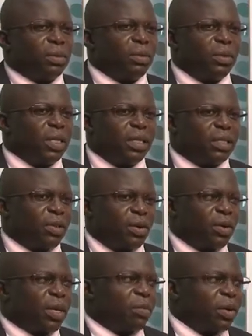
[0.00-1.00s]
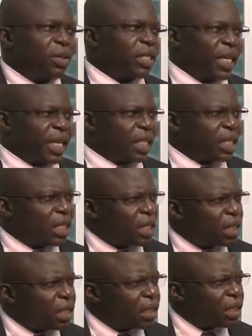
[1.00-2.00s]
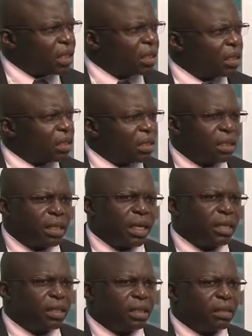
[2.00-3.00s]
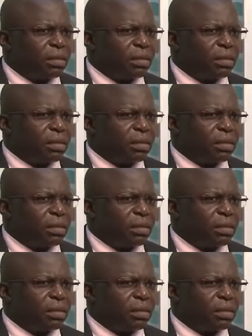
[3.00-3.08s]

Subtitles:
we talk about texts, then